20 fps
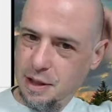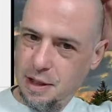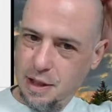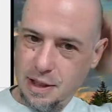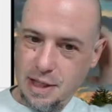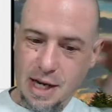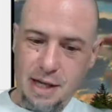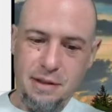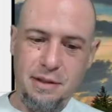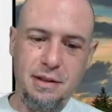
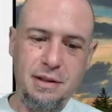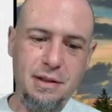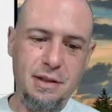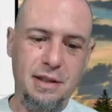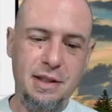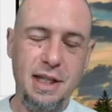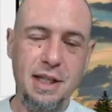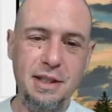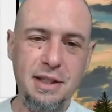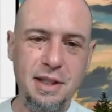Yes,
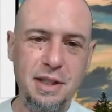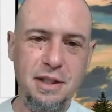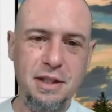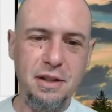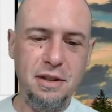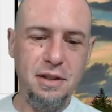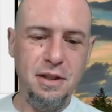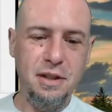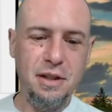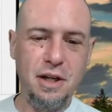let's listen
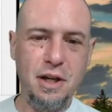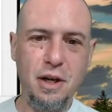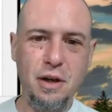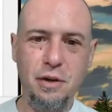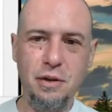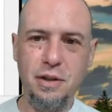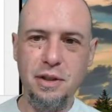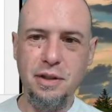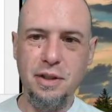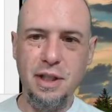to the
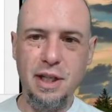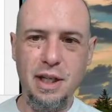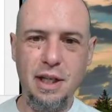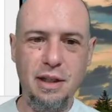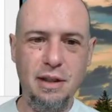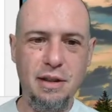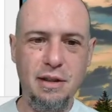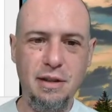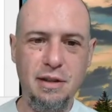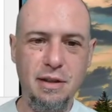code to see
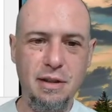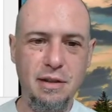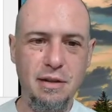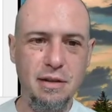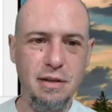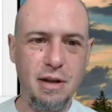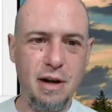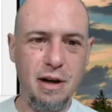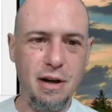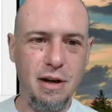
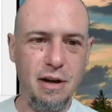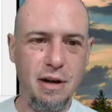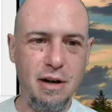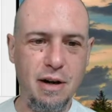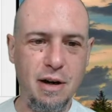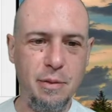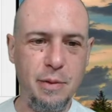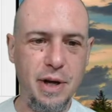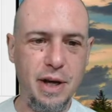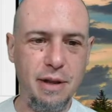are,
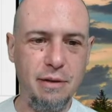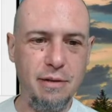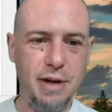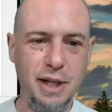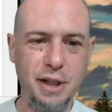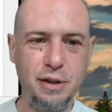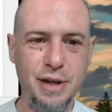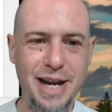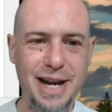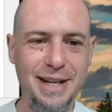are we on the right
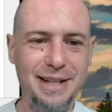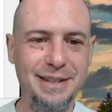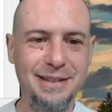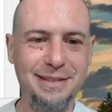track.